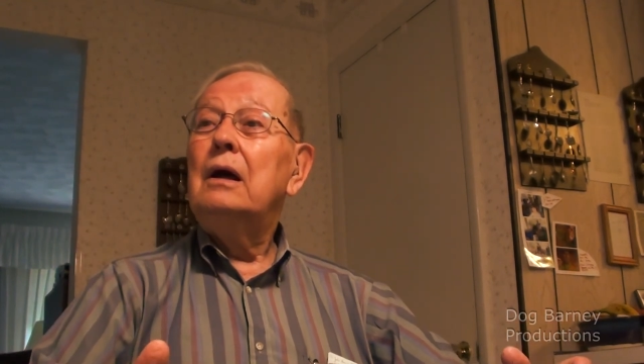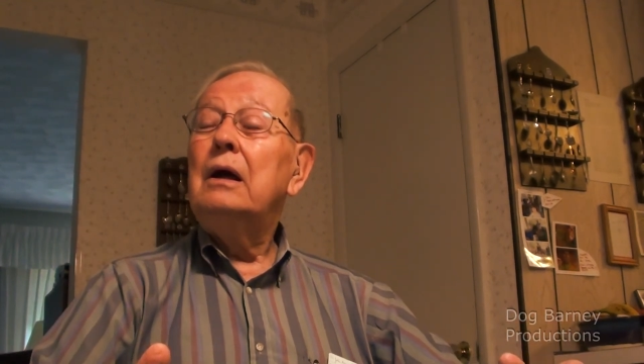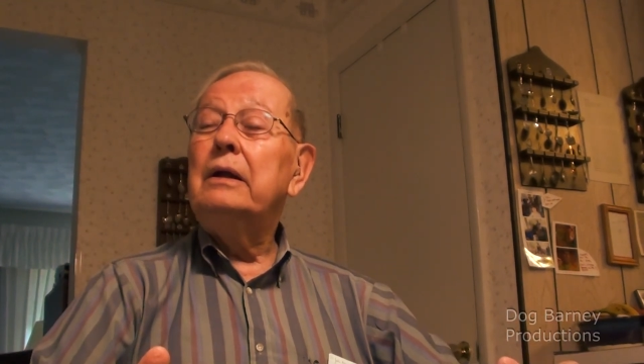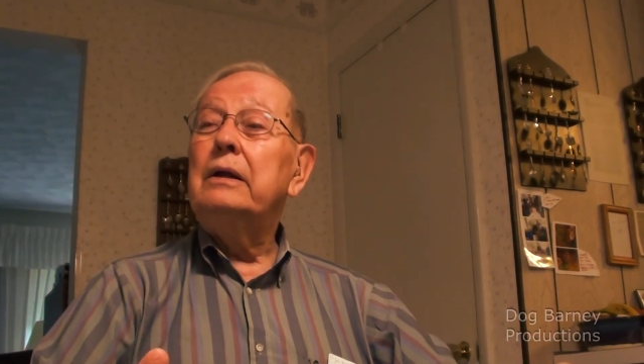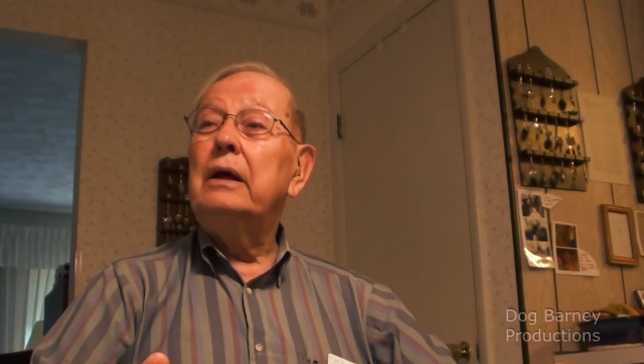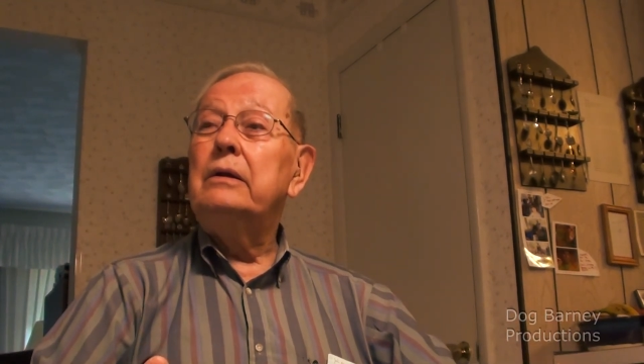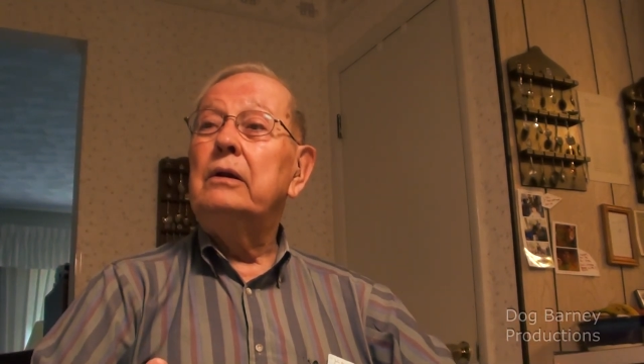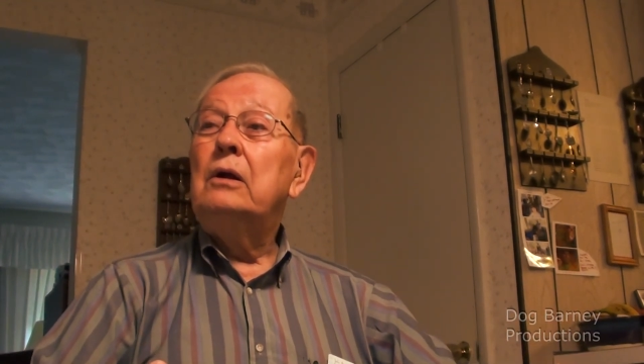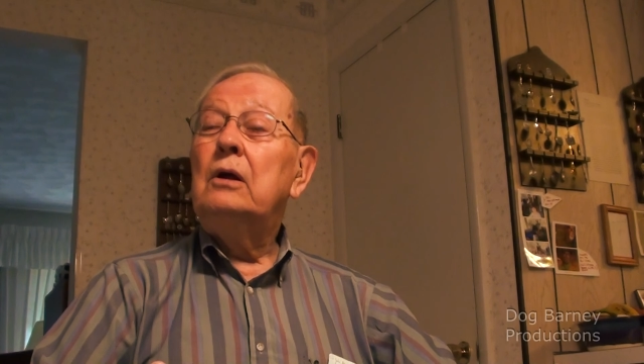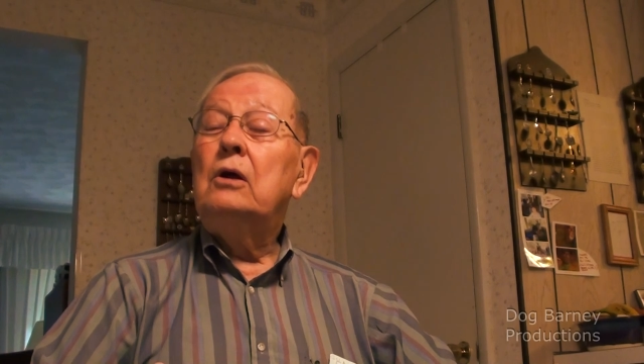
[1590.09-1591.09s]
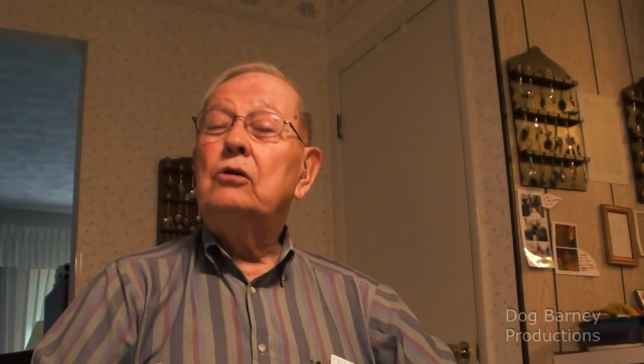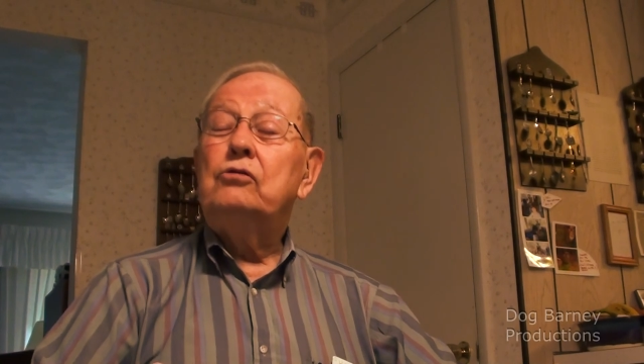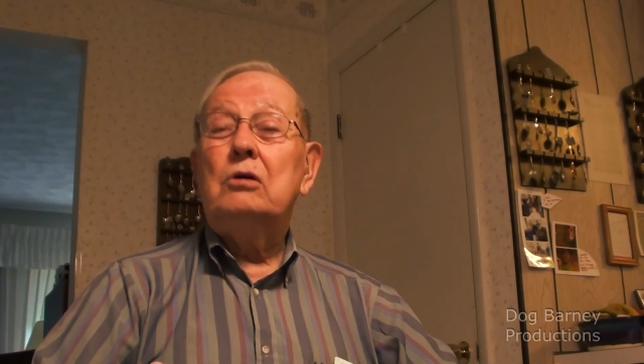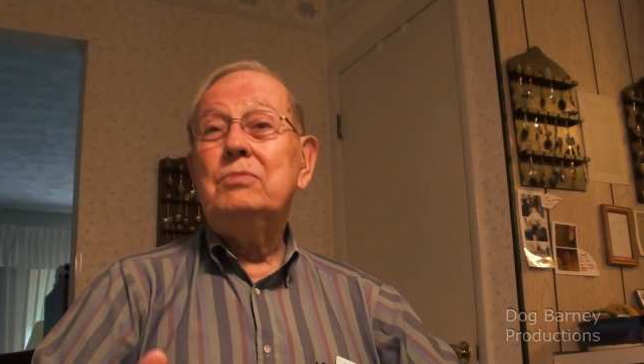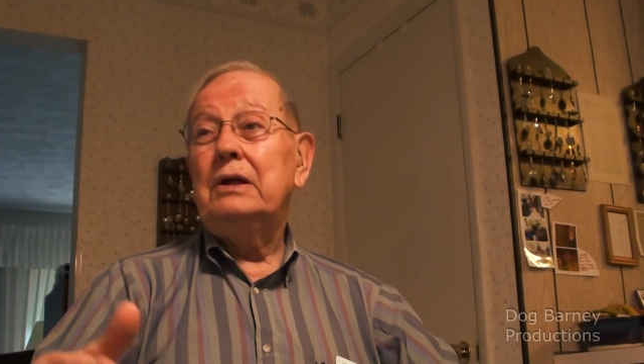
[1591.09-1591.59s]
And
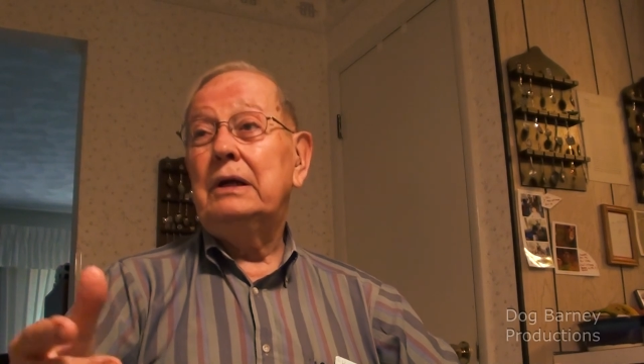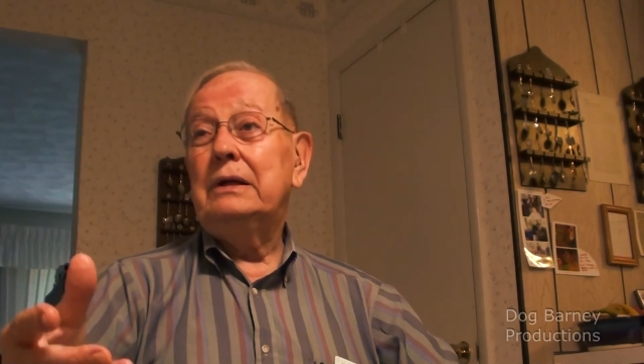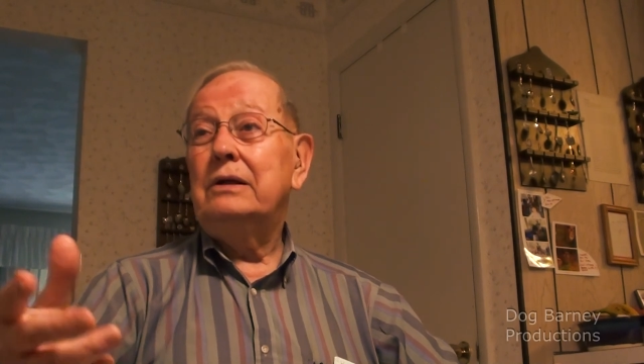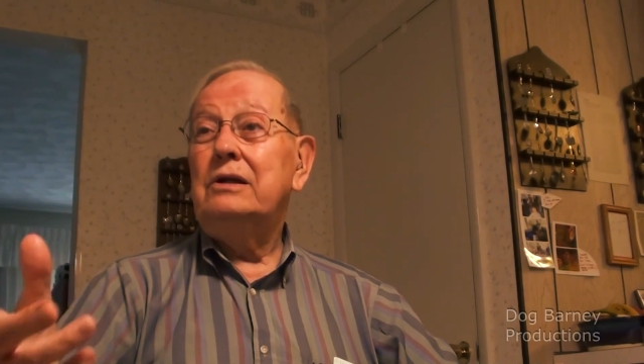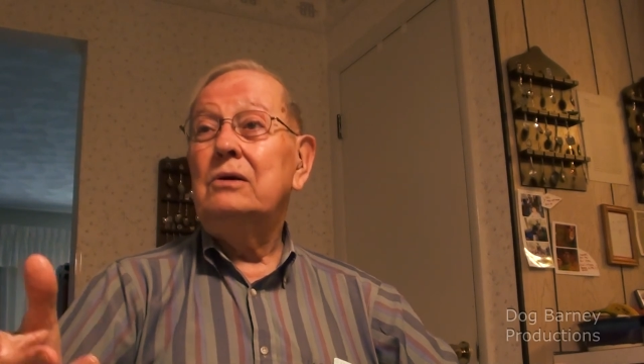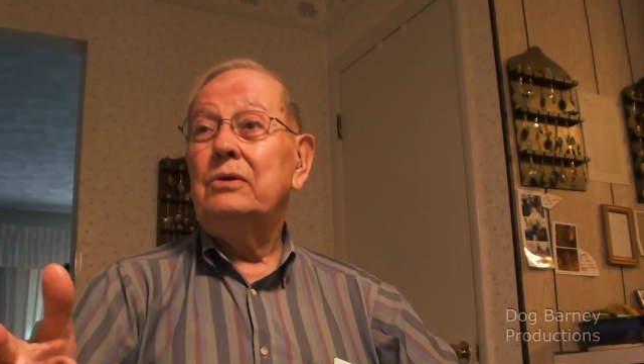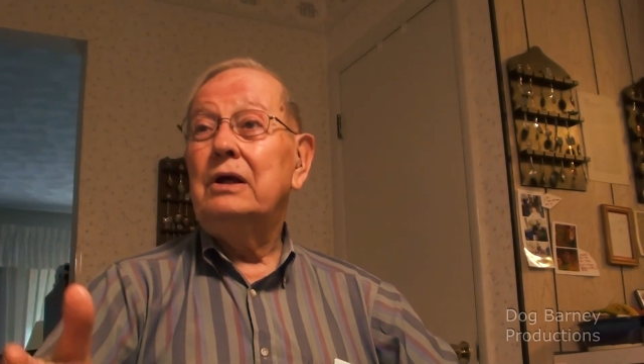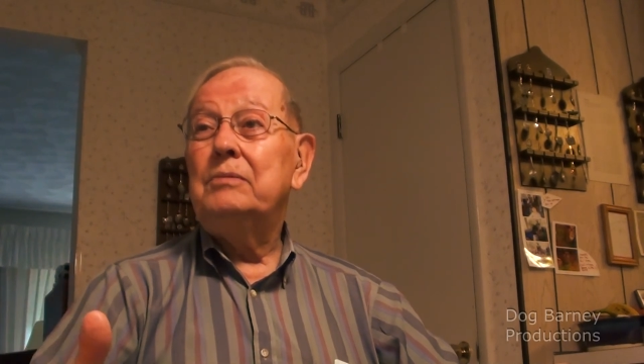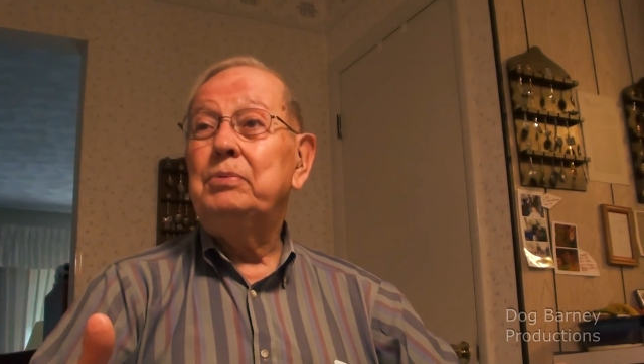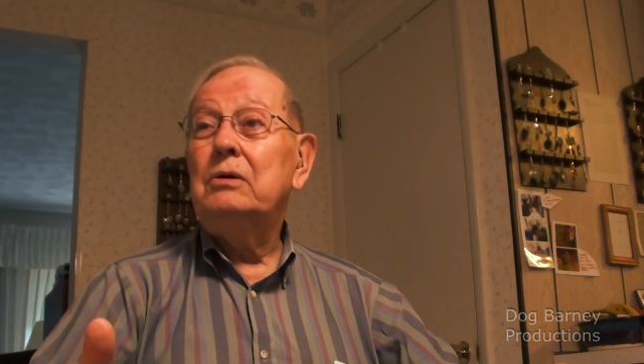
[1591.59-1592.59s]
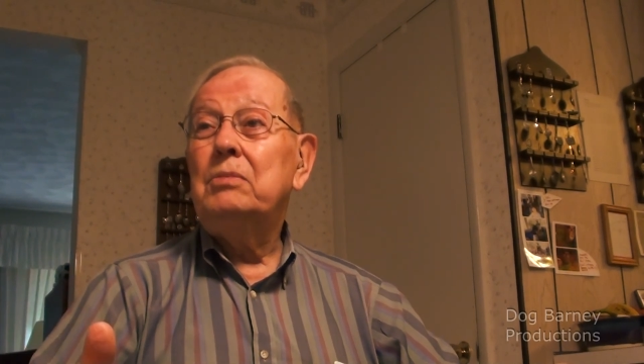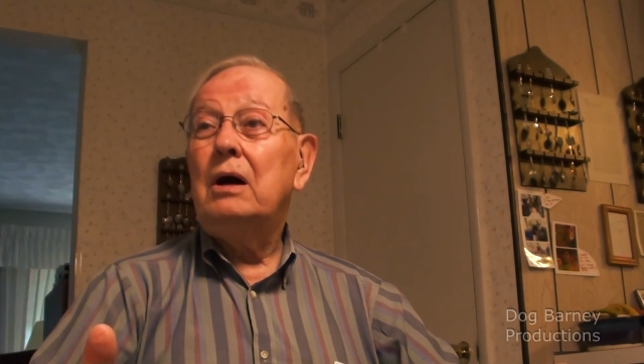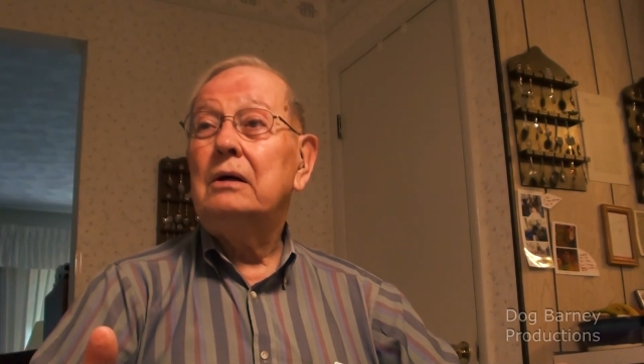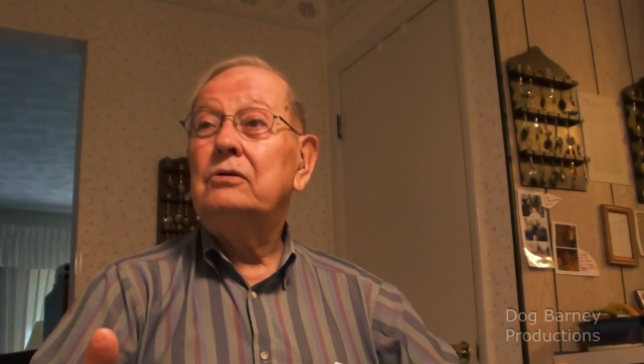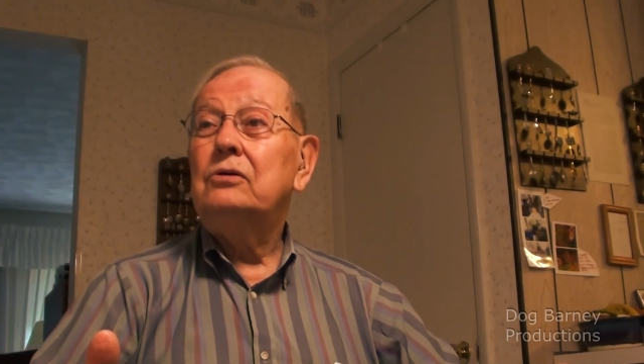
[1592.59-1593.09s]
somebody had to deal with that
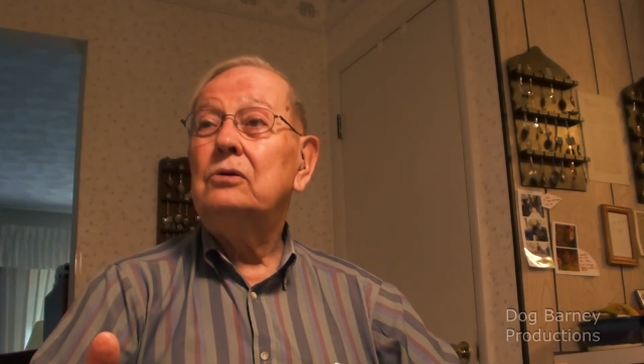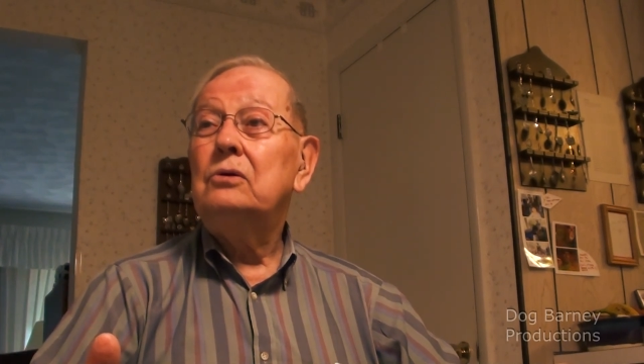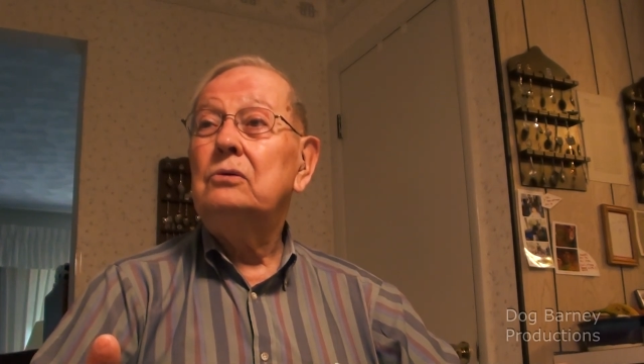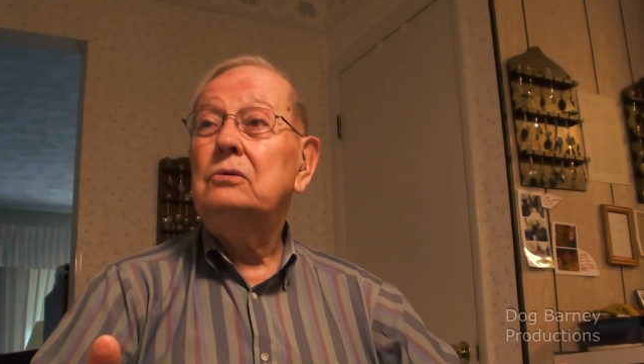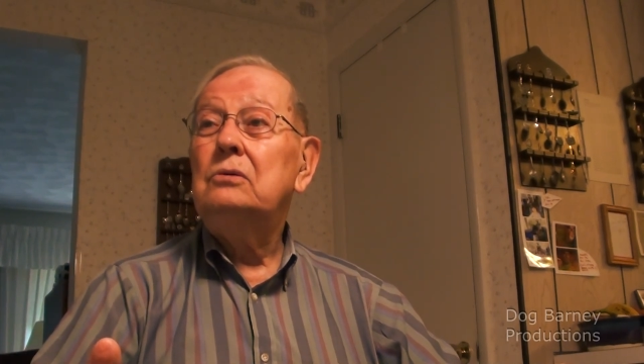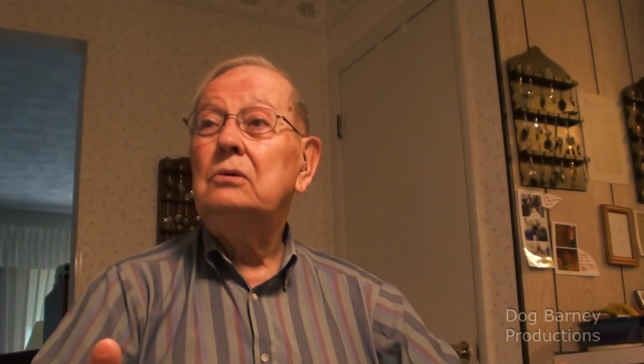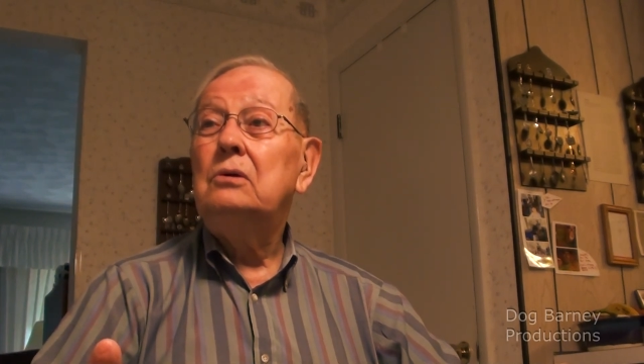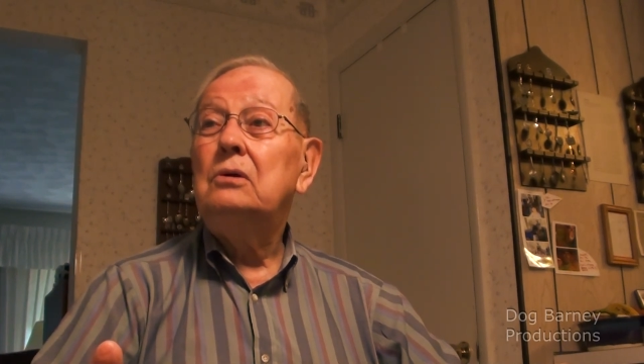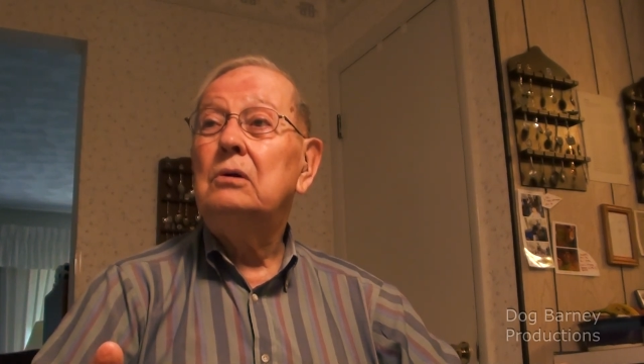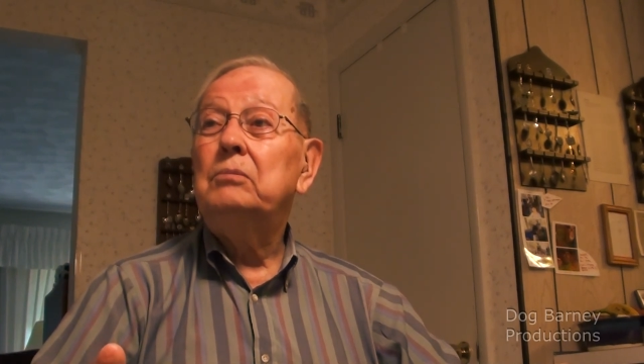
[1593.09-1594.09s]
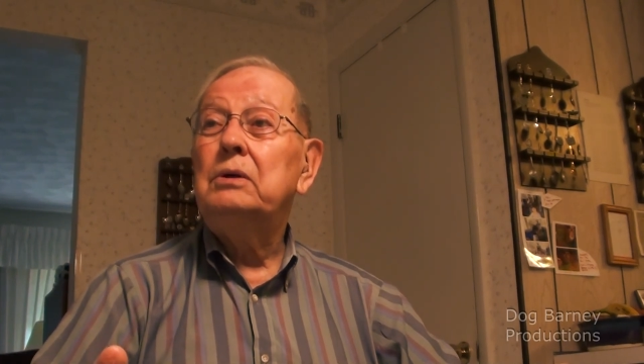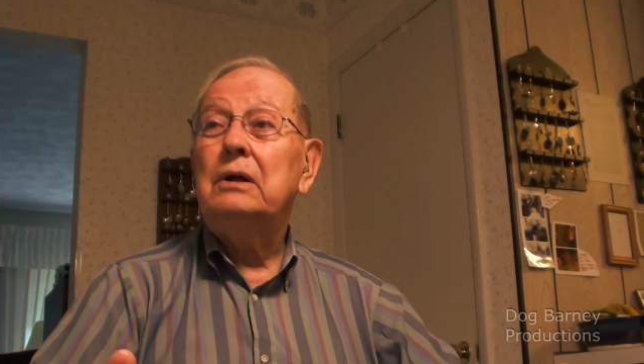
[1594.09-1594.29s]
pillbox, you know. But